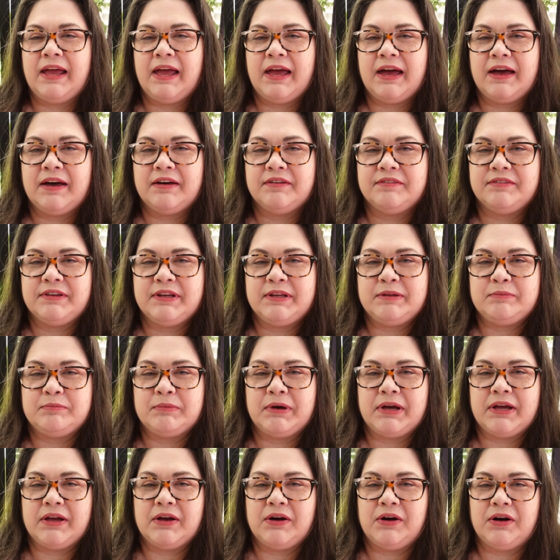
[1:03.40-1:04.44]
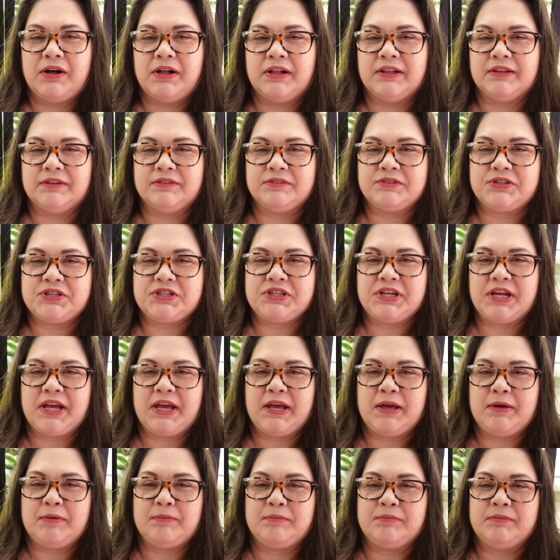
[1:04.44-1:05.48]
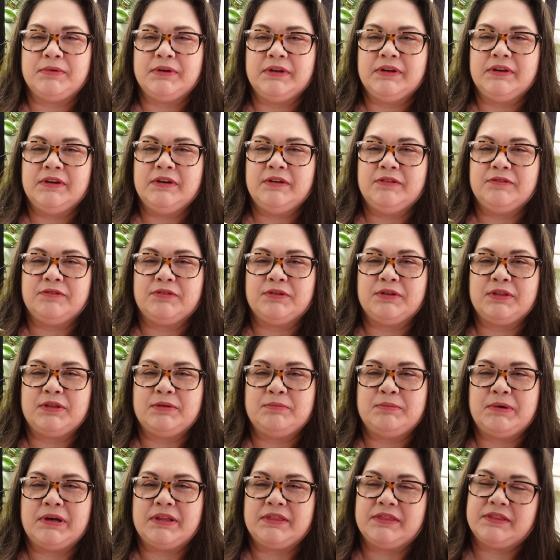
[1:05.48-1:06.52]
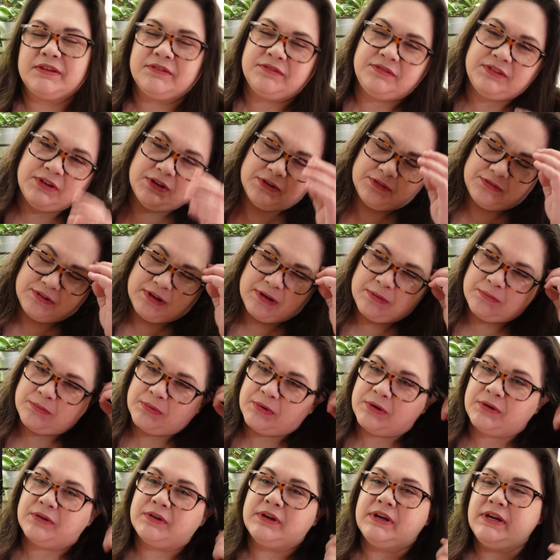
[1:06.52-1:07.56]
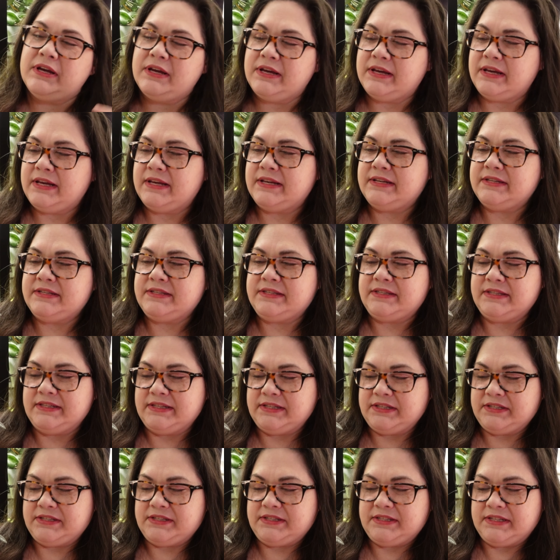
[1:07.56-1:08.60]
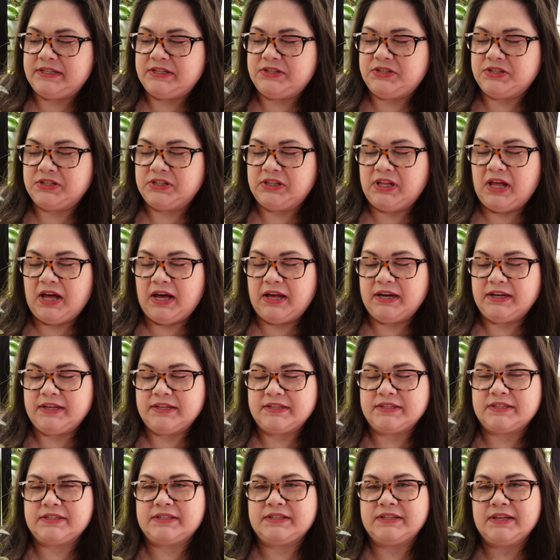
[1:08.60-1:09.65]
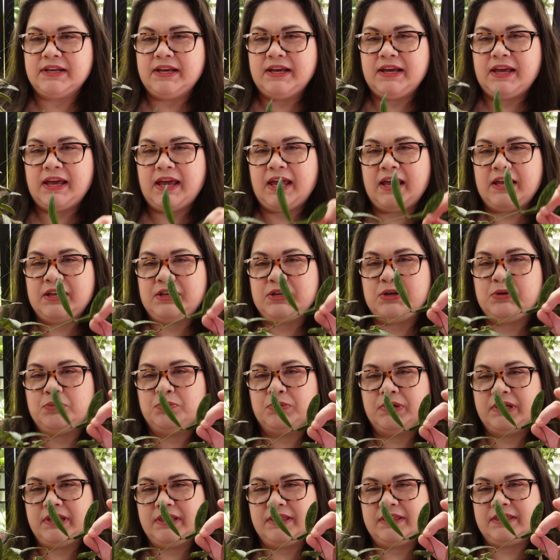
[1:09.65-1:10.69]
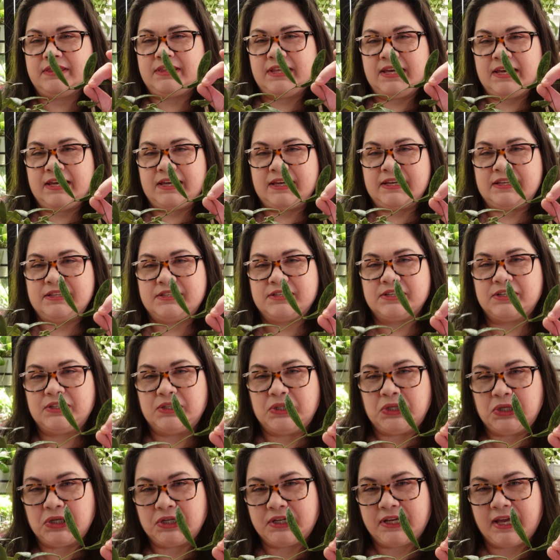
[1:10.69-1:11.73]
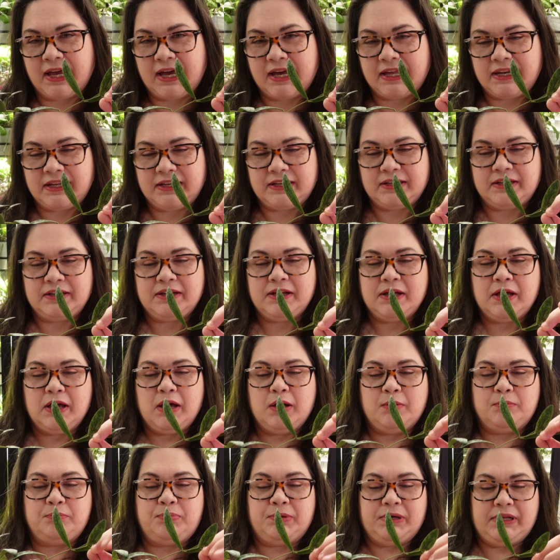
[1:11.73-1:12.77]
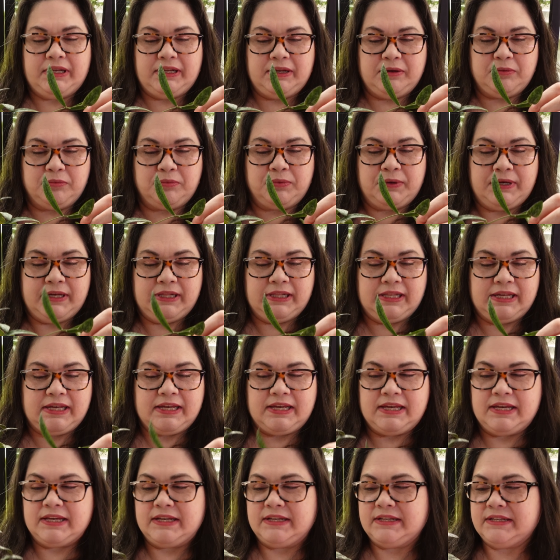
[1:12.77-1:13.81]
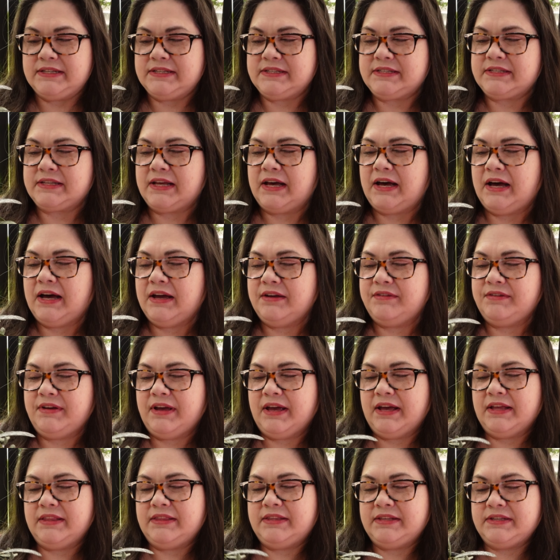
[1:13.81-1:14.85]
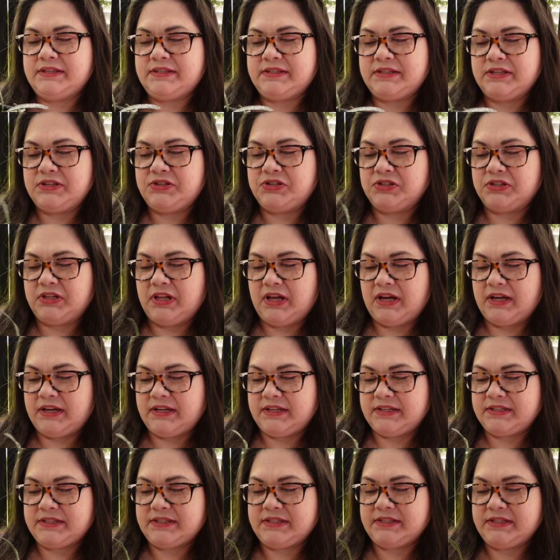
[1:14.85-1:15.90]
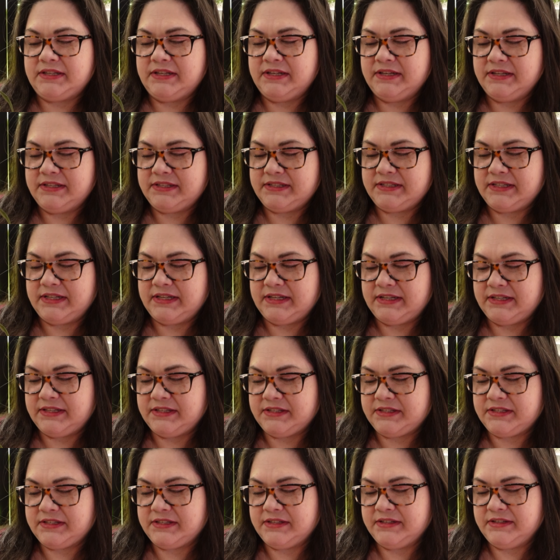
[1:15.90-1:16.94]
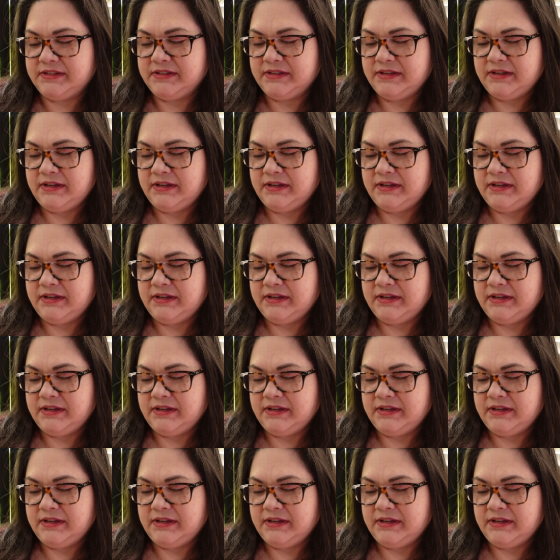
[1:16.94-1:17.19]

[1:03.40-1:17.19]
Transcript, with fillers: have in my Hall of Shame for the month of November is this sigillatus. And you wouldn't think it to look at it, but it really is. I've had this sigillatus since,